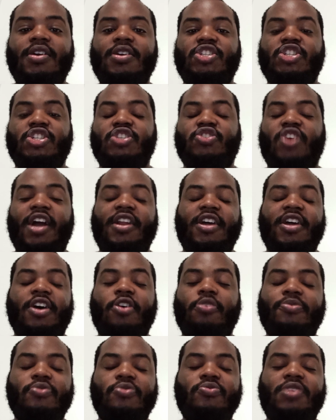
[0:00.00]
She trying to
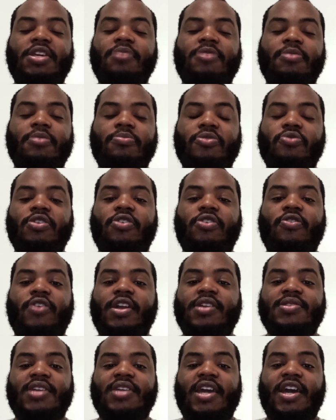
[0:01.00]
help you keep them 3
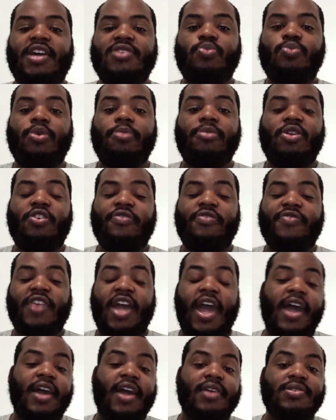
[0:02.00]
crazy ass women off
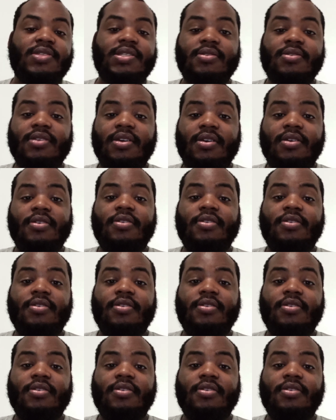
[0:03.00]
your ass.